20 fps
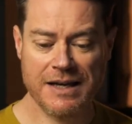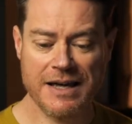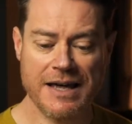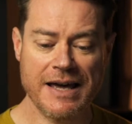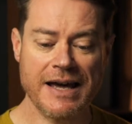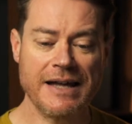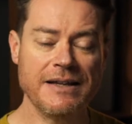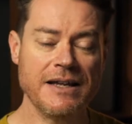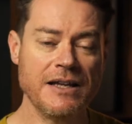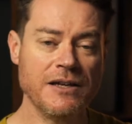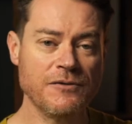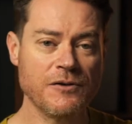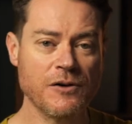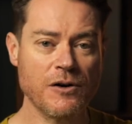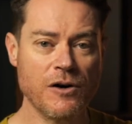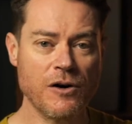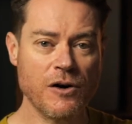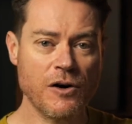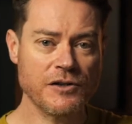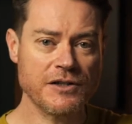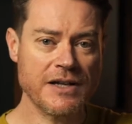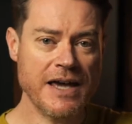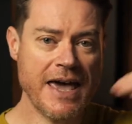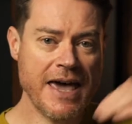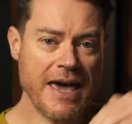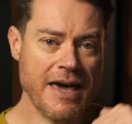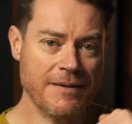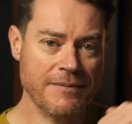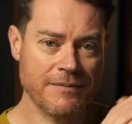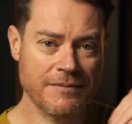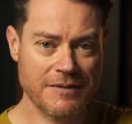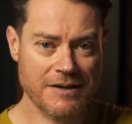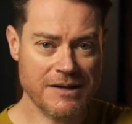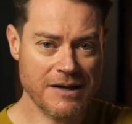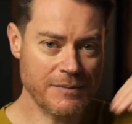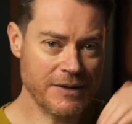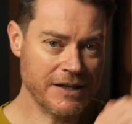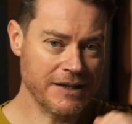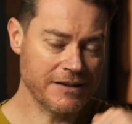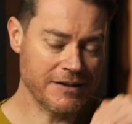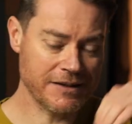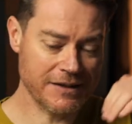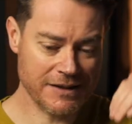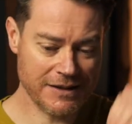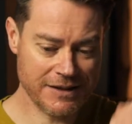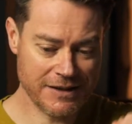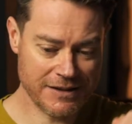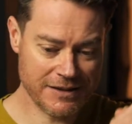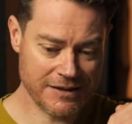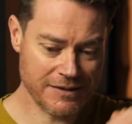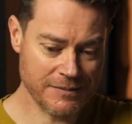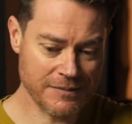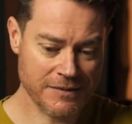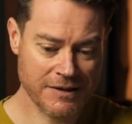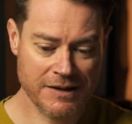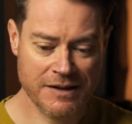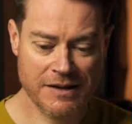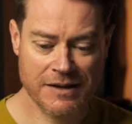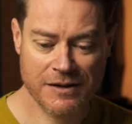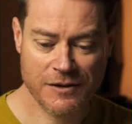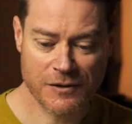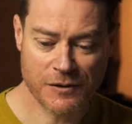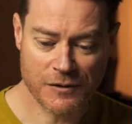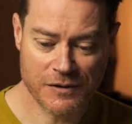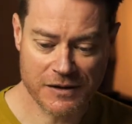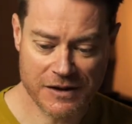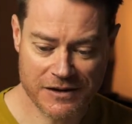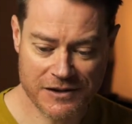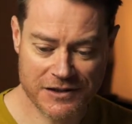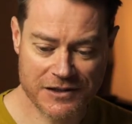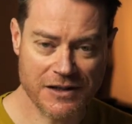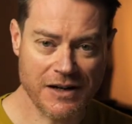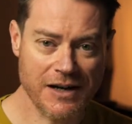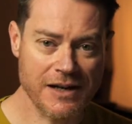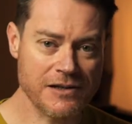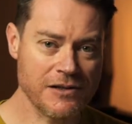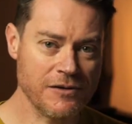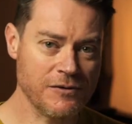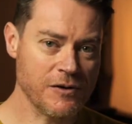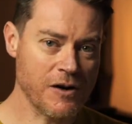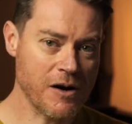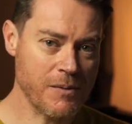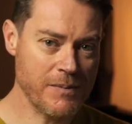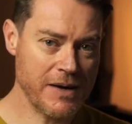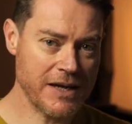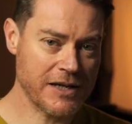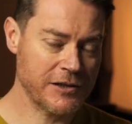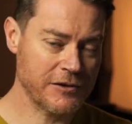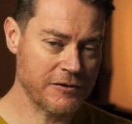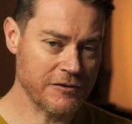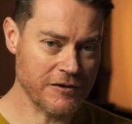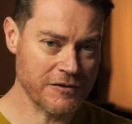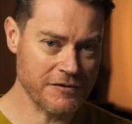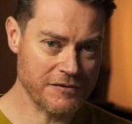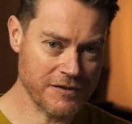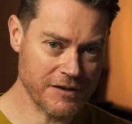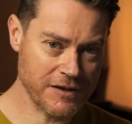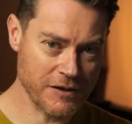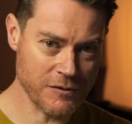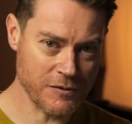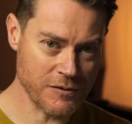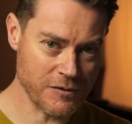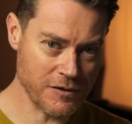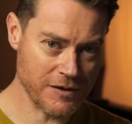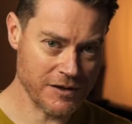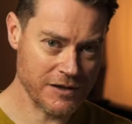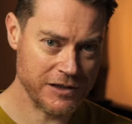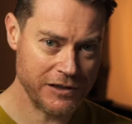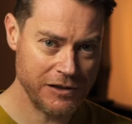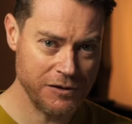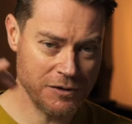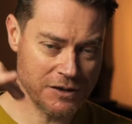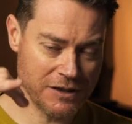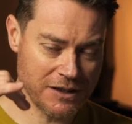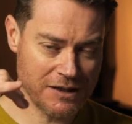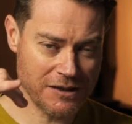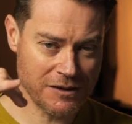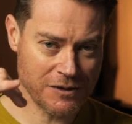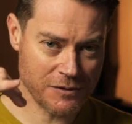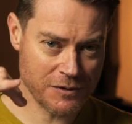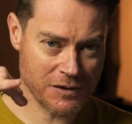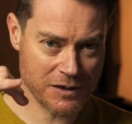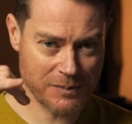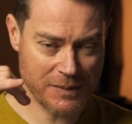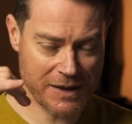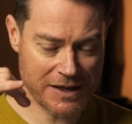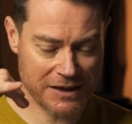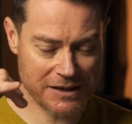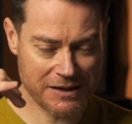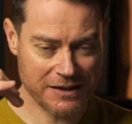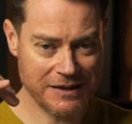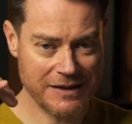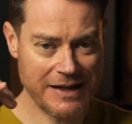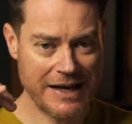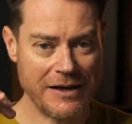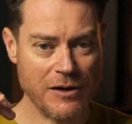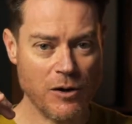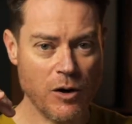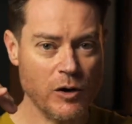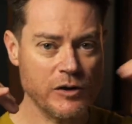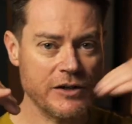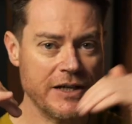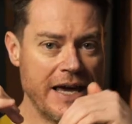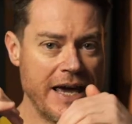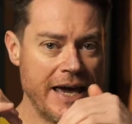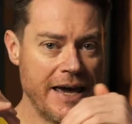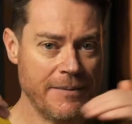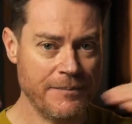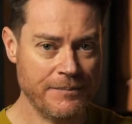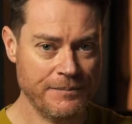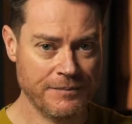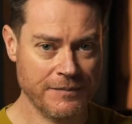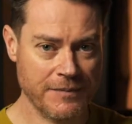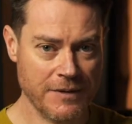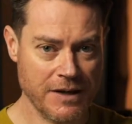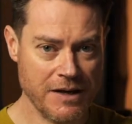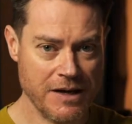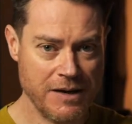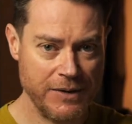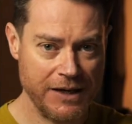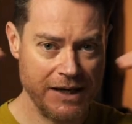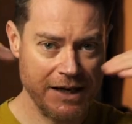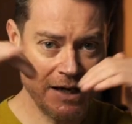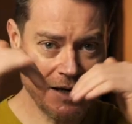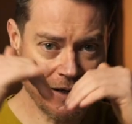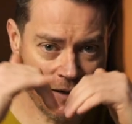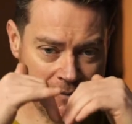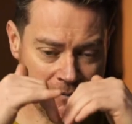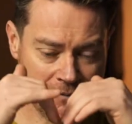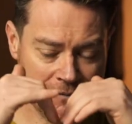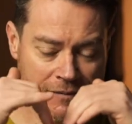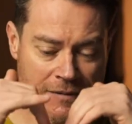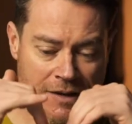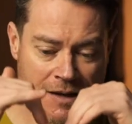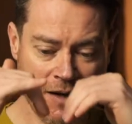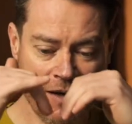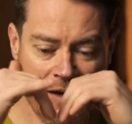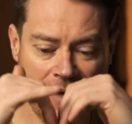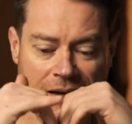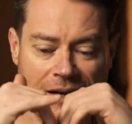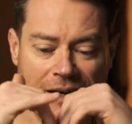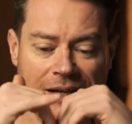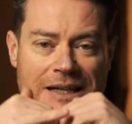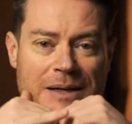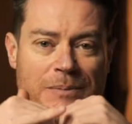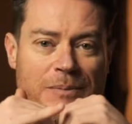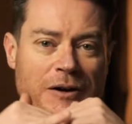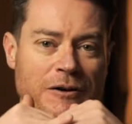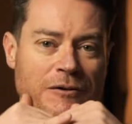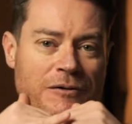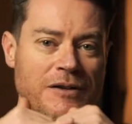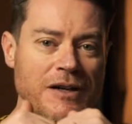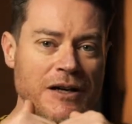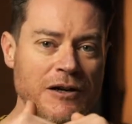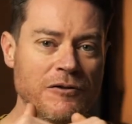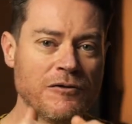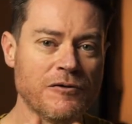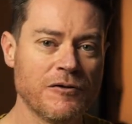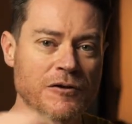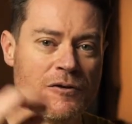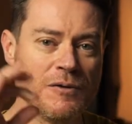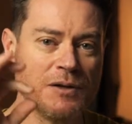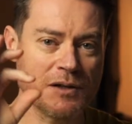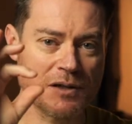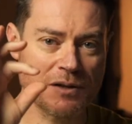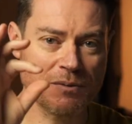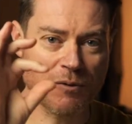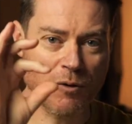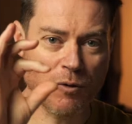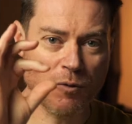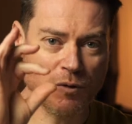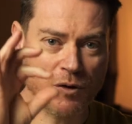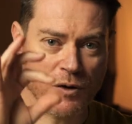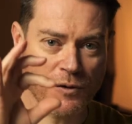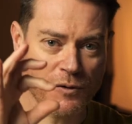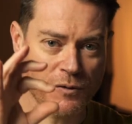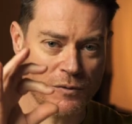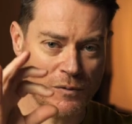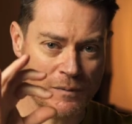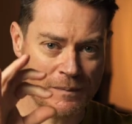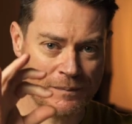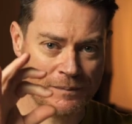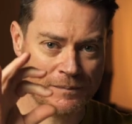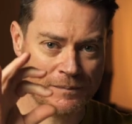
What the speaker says: And then you've got hot air coming into the system on the other side. So you've got a mixture of your solution or suspension and hot air coming in. And they both go through a small nozzle.